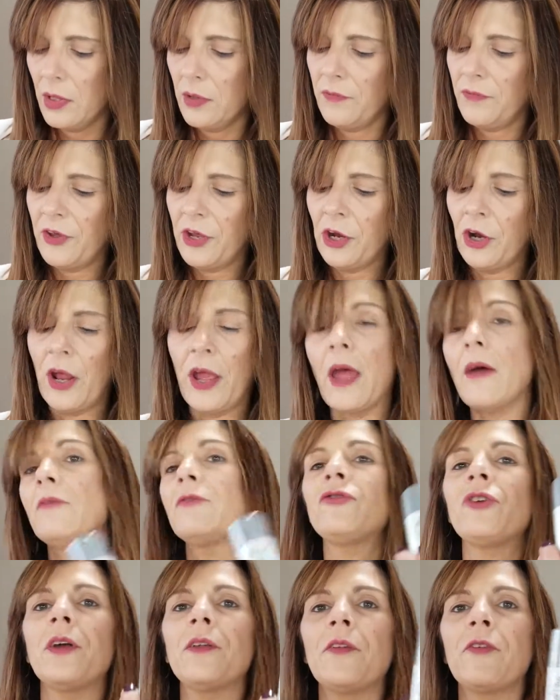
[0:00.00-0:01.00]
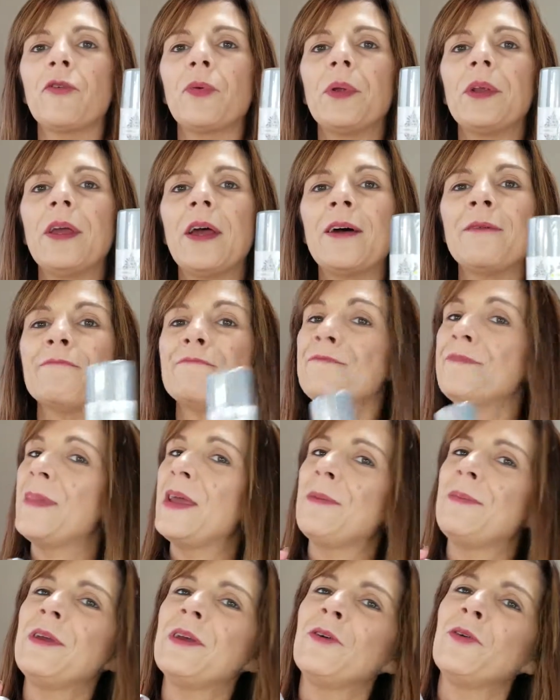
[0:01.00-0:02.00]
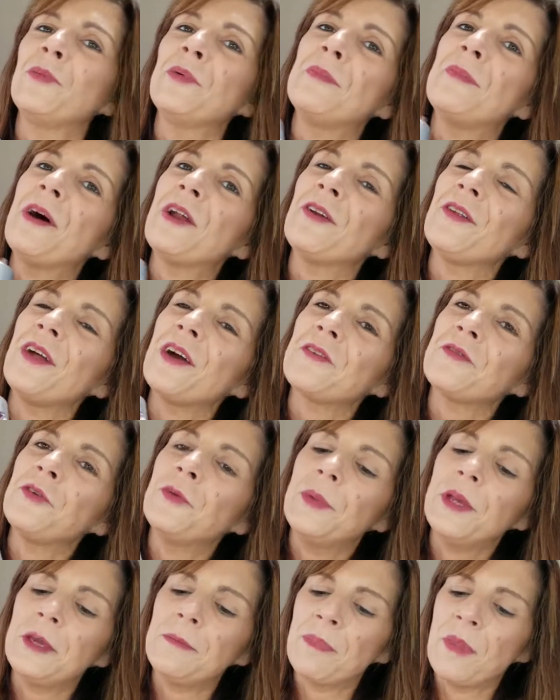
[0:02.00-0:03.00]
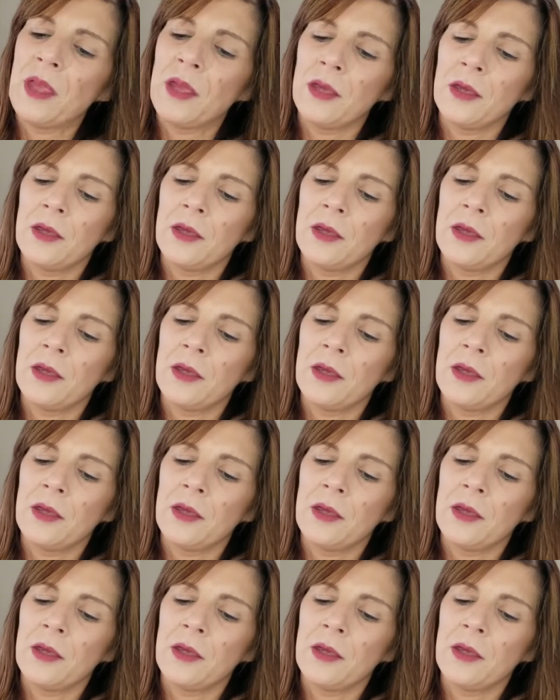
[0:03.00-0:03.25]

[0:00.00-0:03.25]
figured I haven't tried this one yet. Maybe it'll be better luck for me.